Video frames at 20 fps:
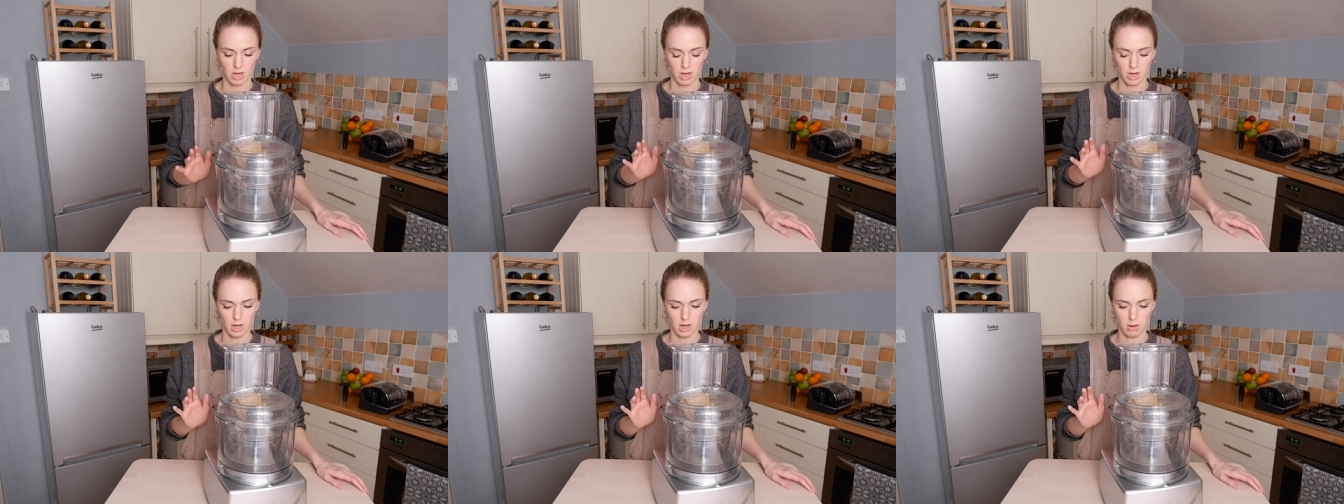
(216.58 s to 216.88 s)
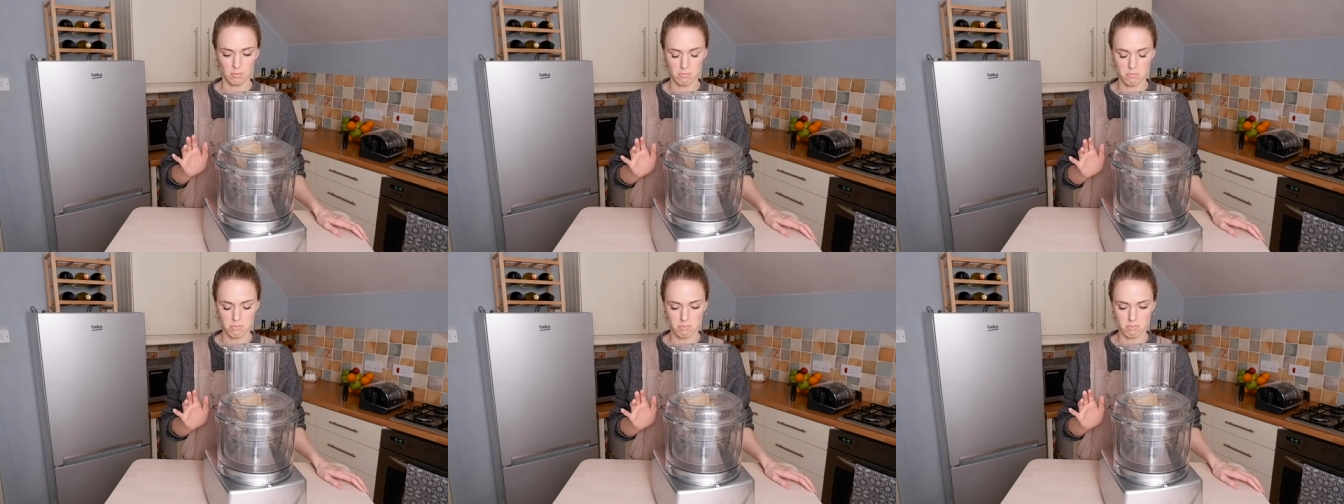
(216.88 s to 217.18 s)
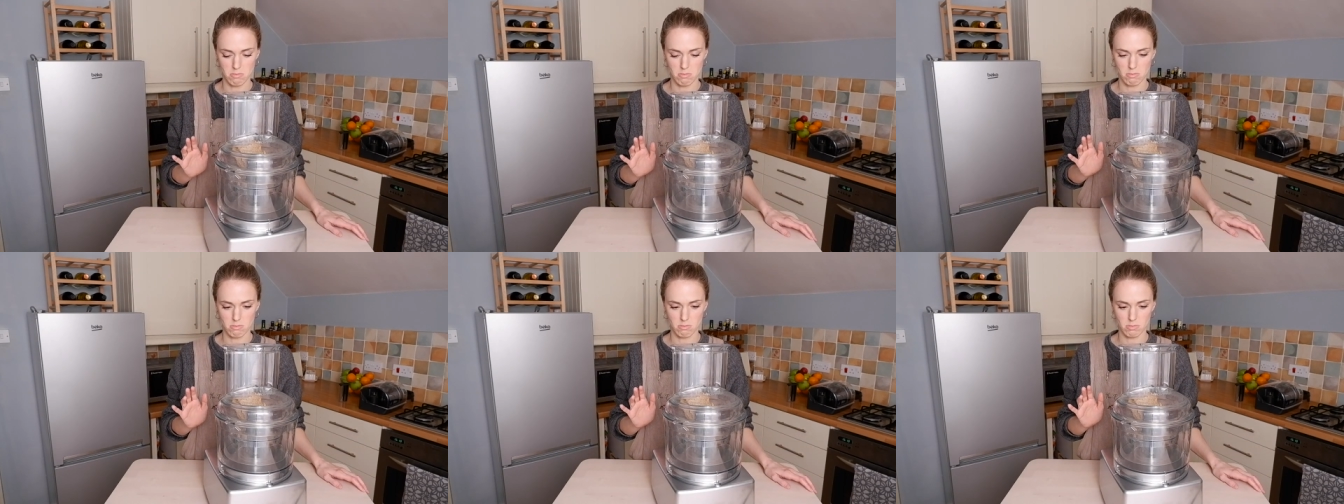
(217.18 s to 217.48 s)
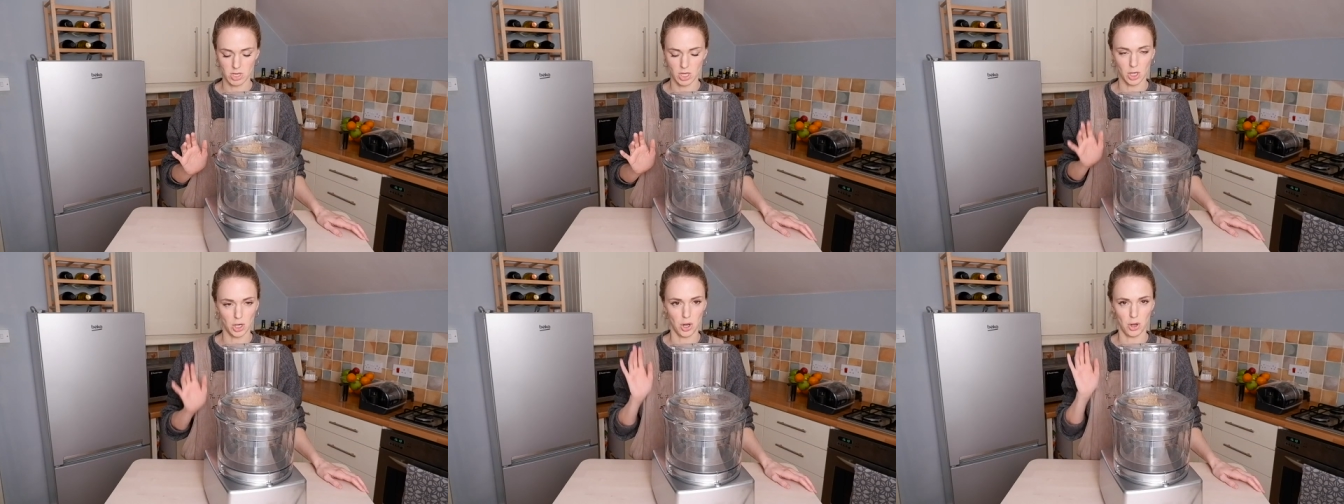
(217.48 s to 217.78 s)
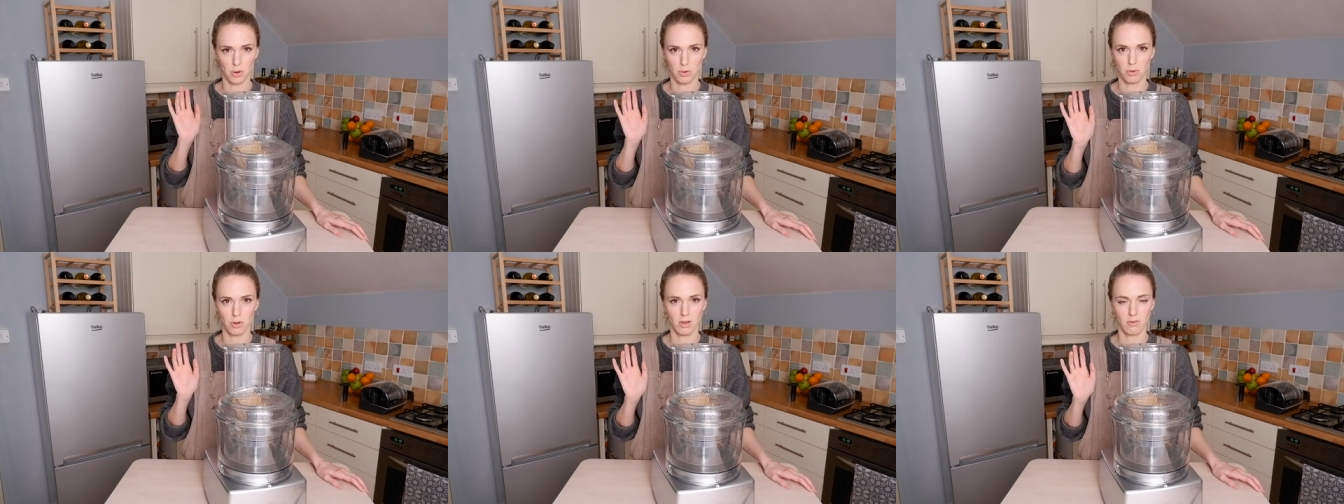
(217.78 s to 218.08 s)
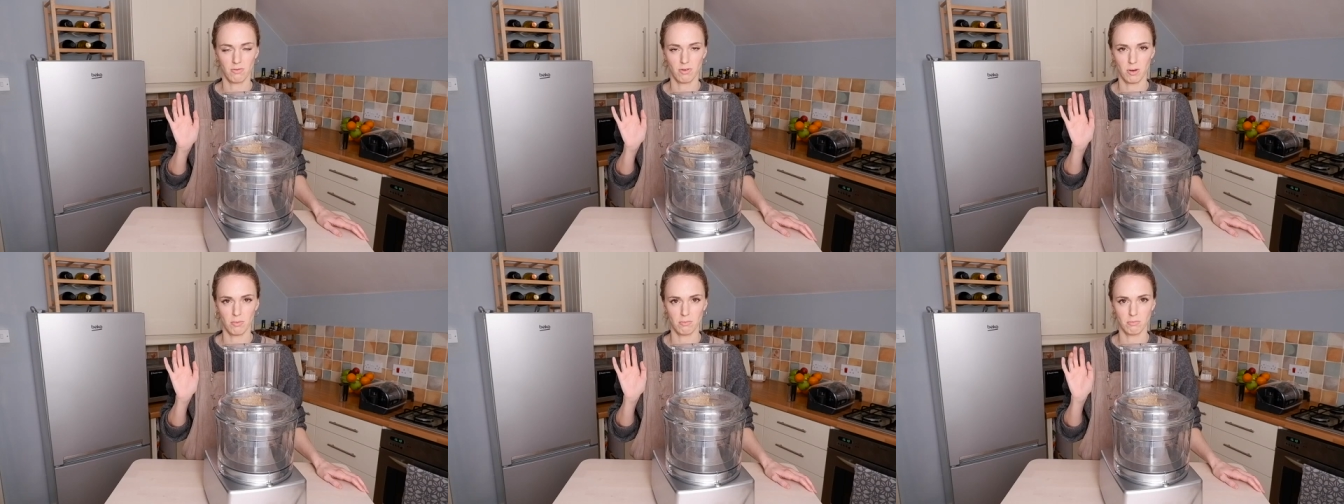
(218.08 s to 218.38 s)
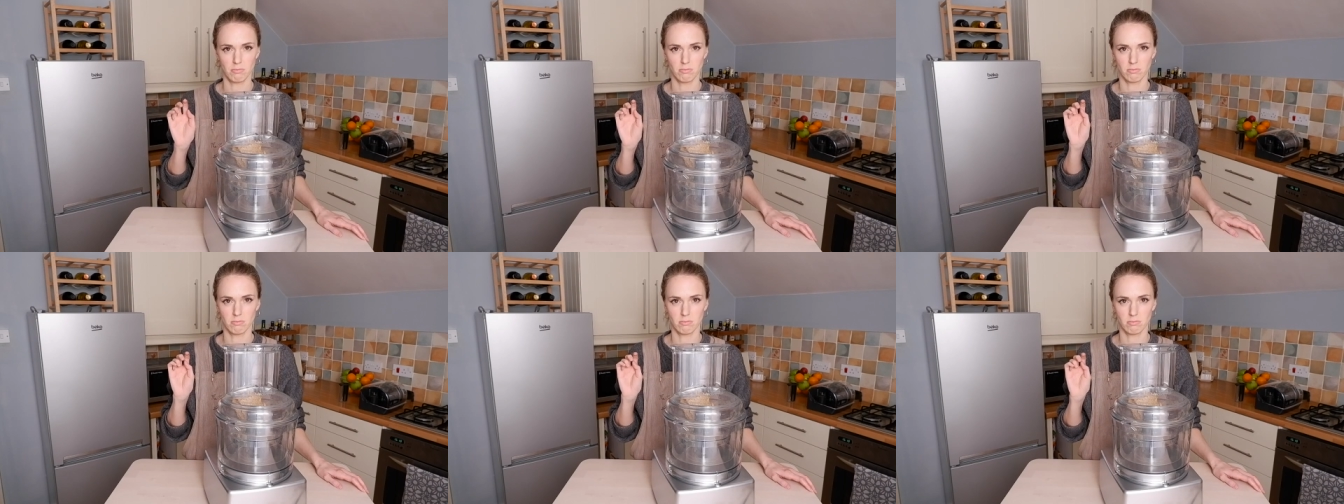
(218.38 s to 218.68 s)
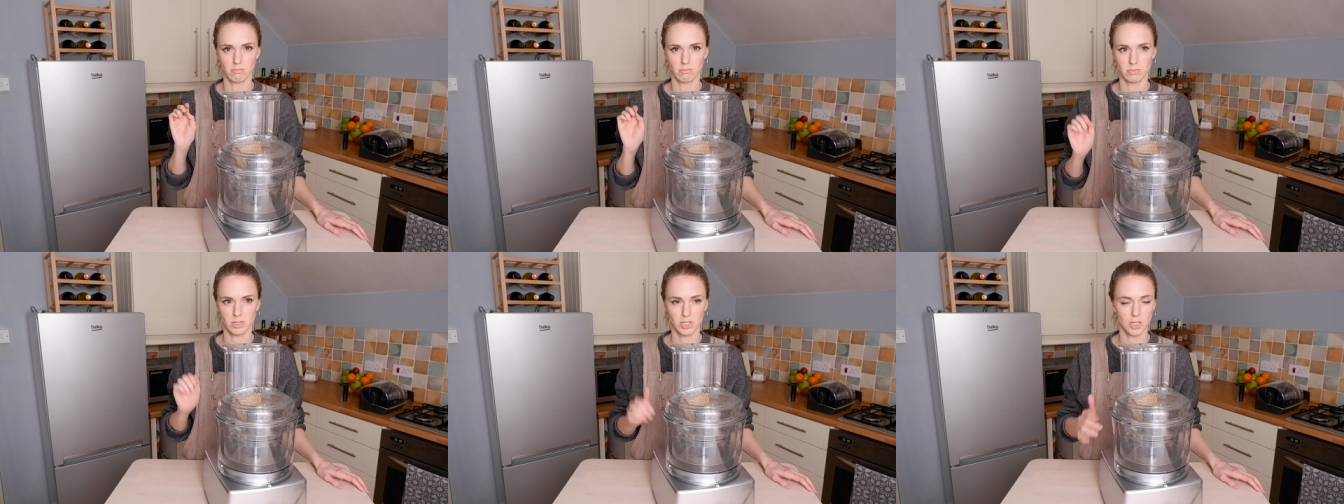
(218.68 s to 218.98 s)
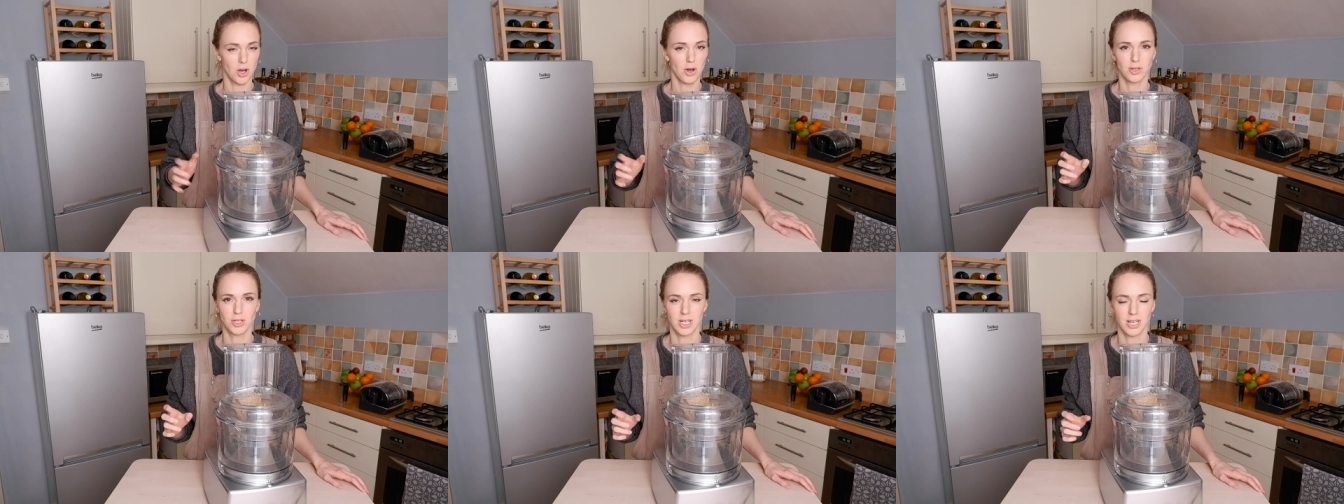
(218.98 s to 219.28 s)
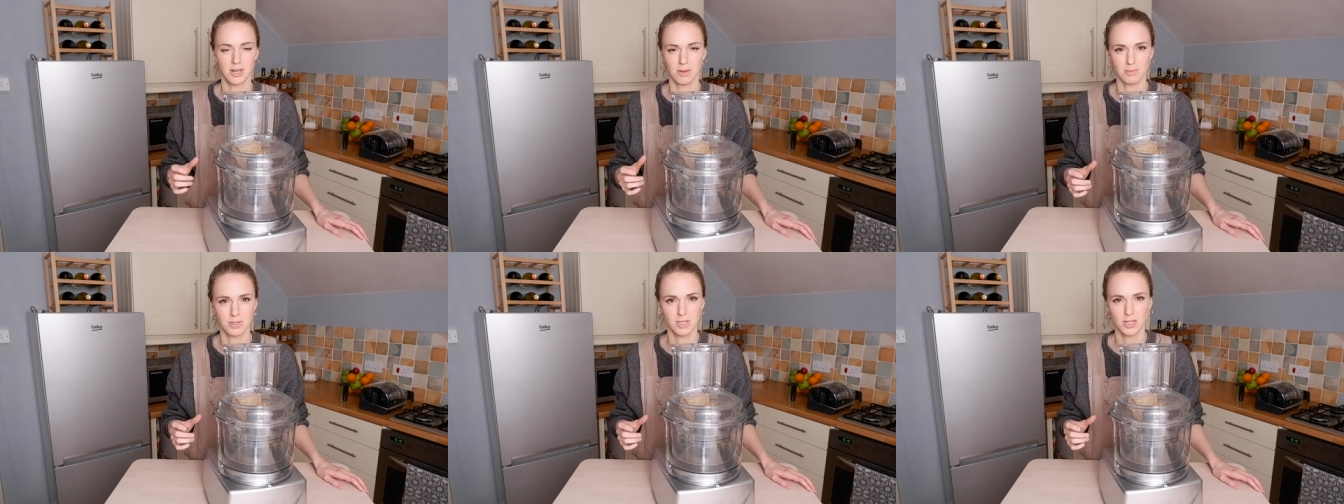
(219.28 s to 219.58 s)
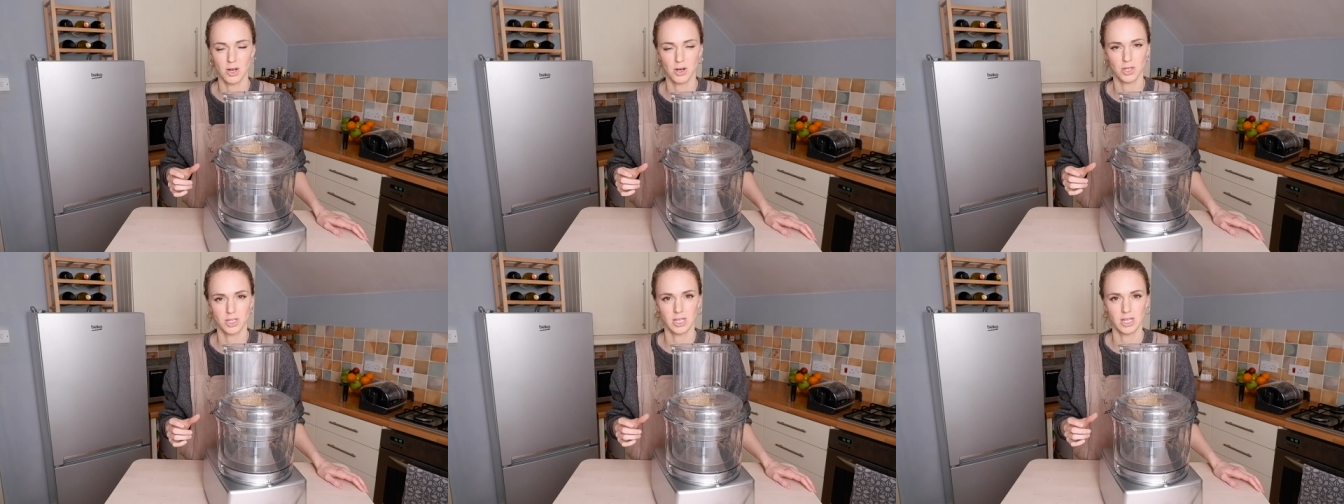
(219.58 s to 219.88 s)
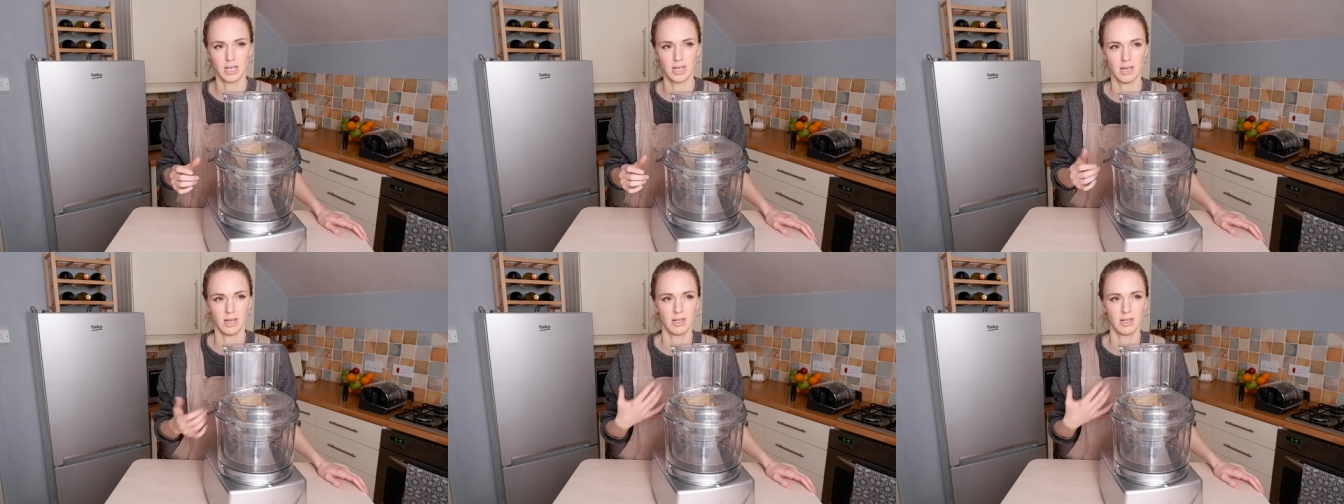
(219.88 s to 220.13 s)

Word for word: you know, if I'm starting it,